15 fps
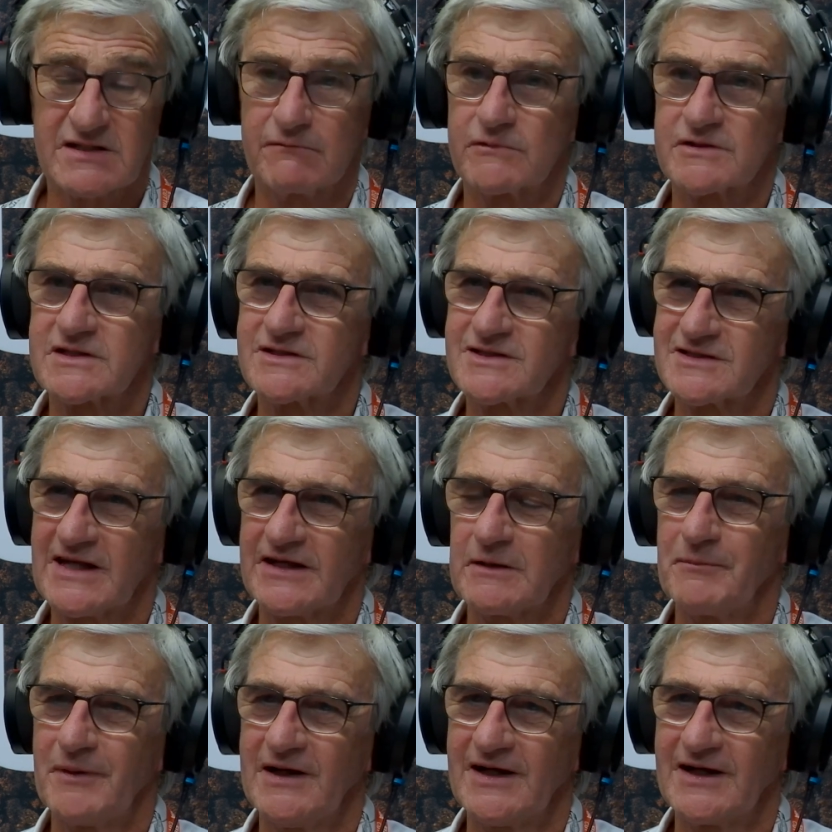It was set
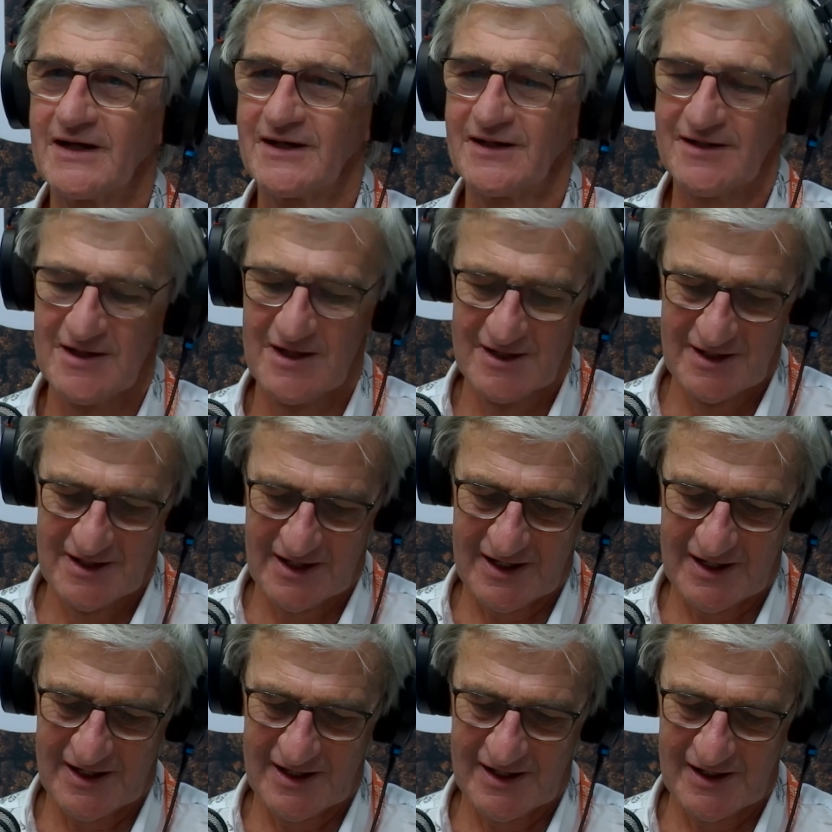up by
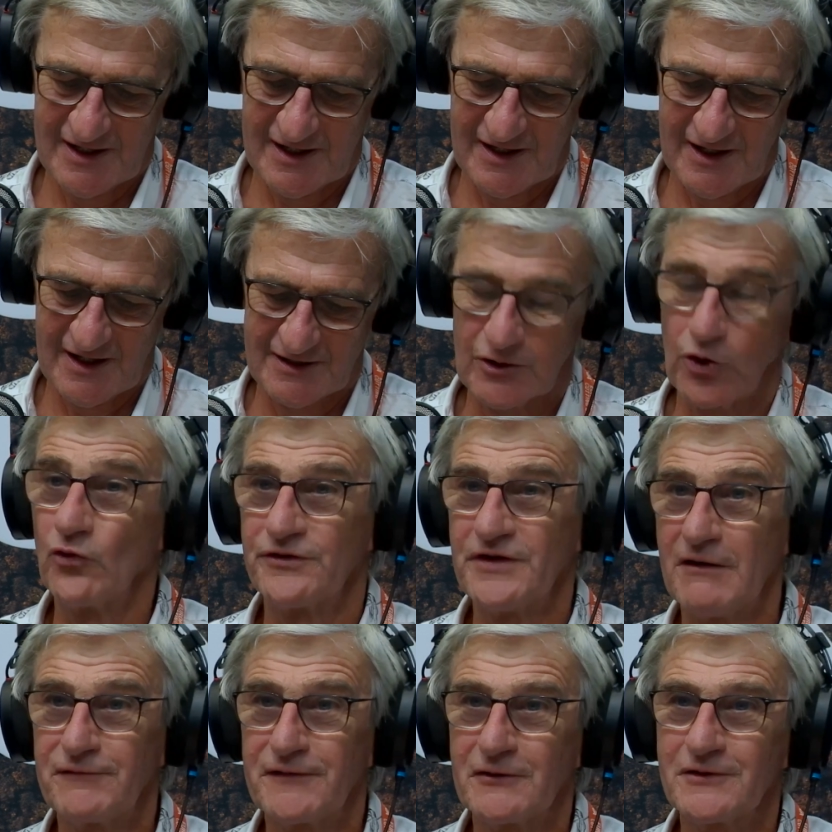Lord
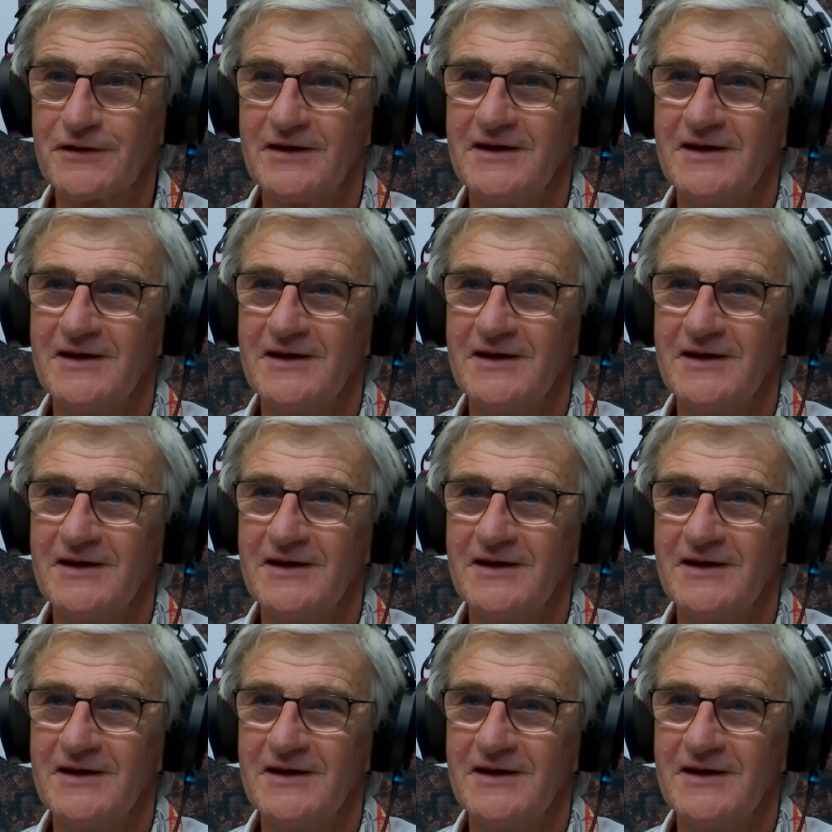Nuffield.